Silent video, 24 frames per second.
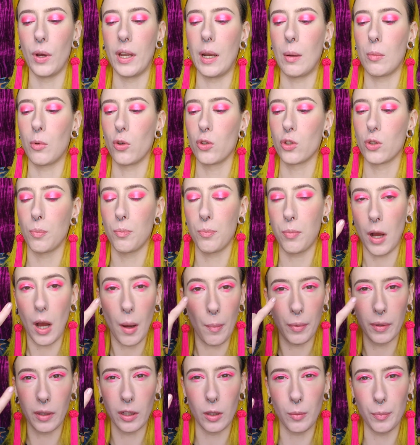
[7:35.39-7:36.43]
When I'm going to
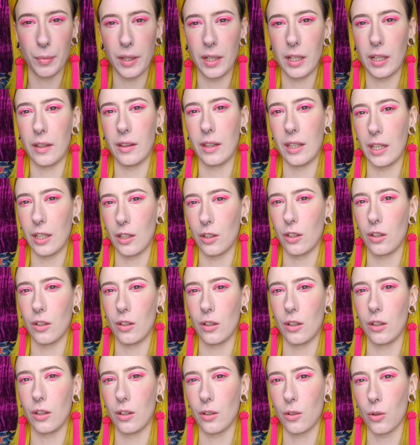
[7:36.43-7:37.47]
pop a little bit in the
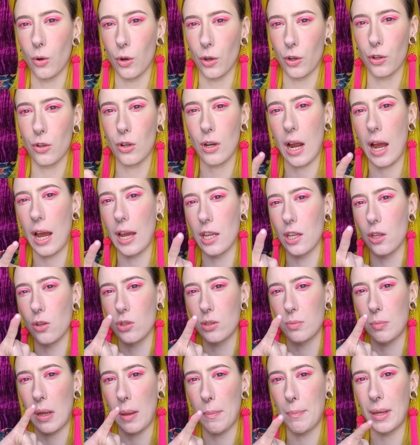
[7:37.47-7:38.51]
inner corner, I
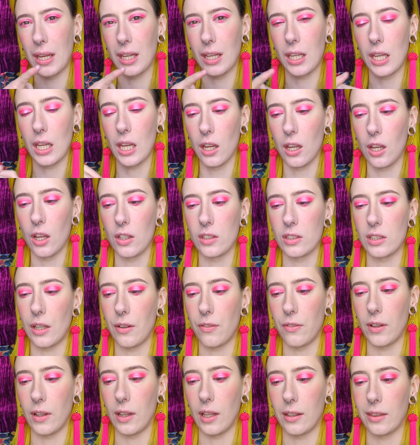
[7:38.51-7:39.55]
use my pinky because I
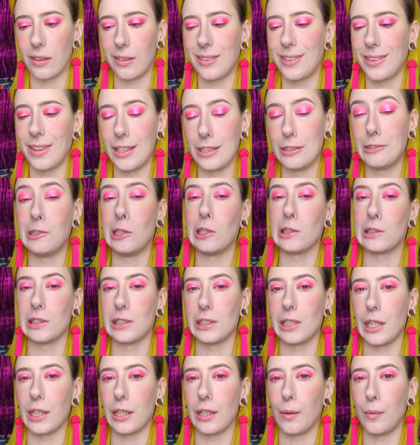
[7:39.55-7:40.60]
feel like this doesn't
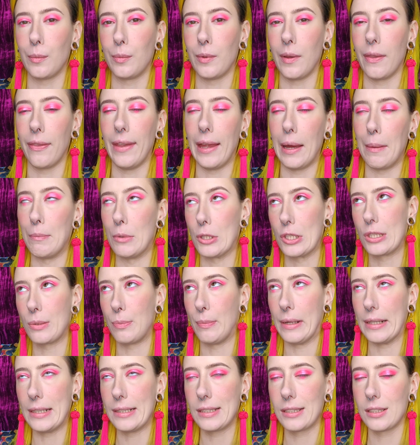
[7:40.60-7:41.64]
take up that much
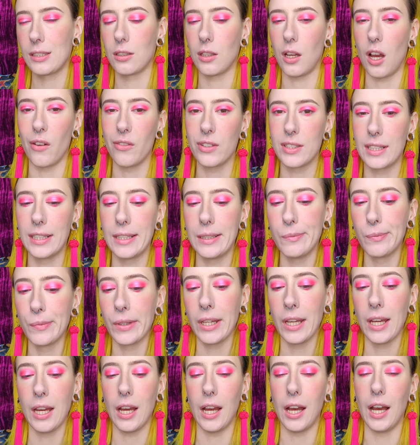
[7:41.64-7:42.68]
space, obviously.
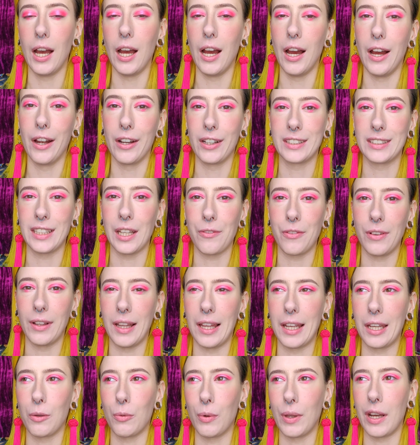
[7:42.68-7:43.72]
Because I feel
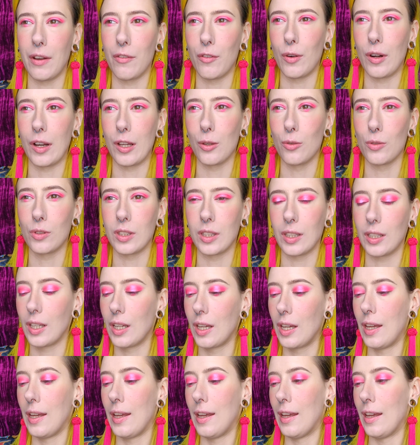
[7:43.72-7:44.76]
like whenever I use
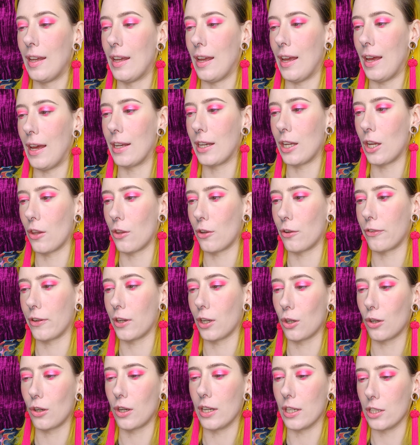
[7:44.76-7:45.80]
any other
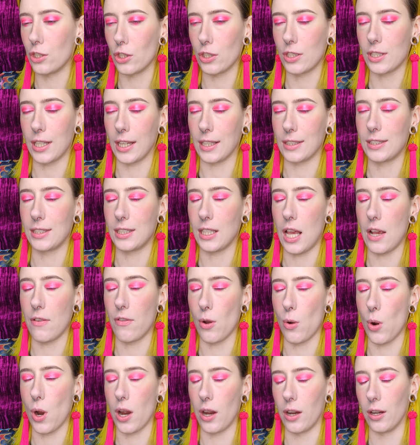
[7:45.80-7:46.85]
finger, it just gets
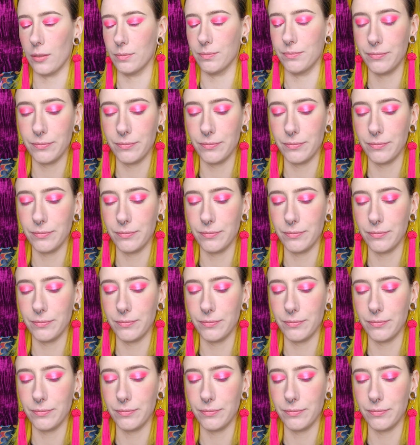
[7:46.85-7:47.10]
everywhere.